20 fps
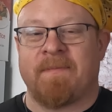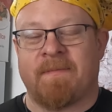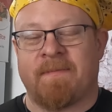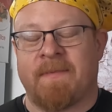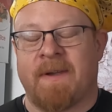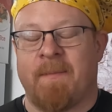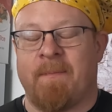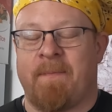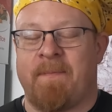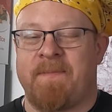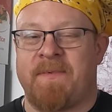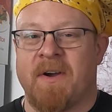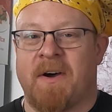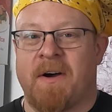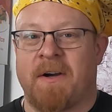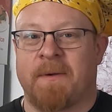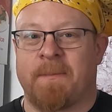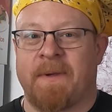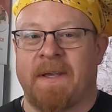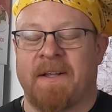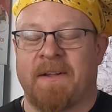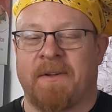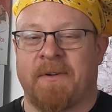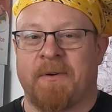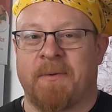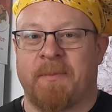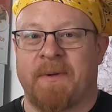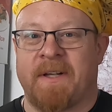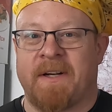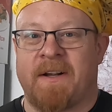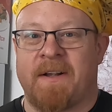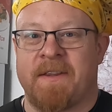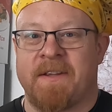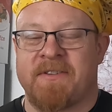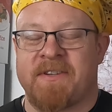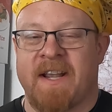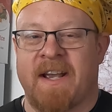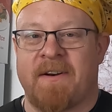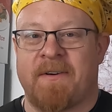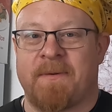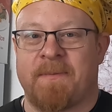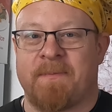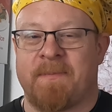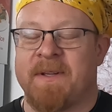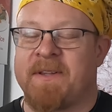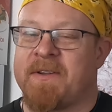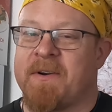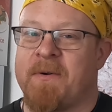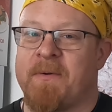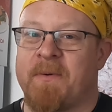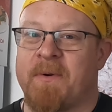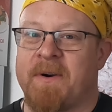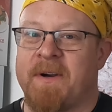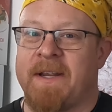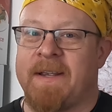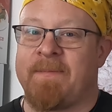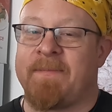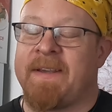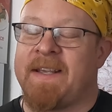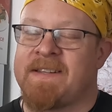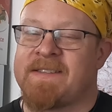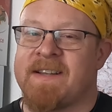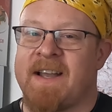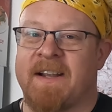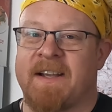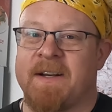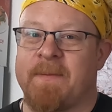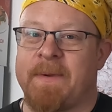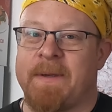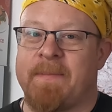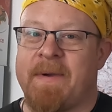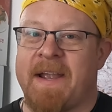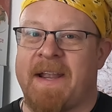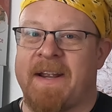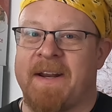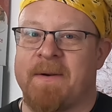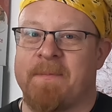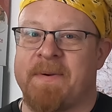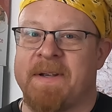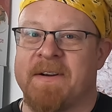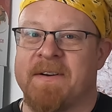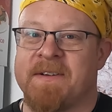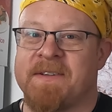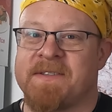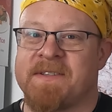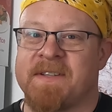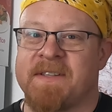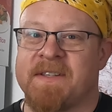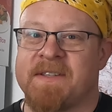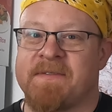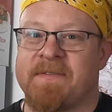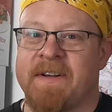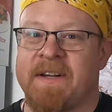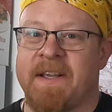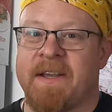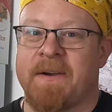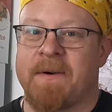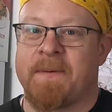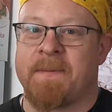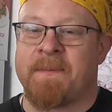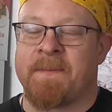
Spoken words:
and dog me a little bit on the channel. But don't worry, he's not going to be making an appearance in this video.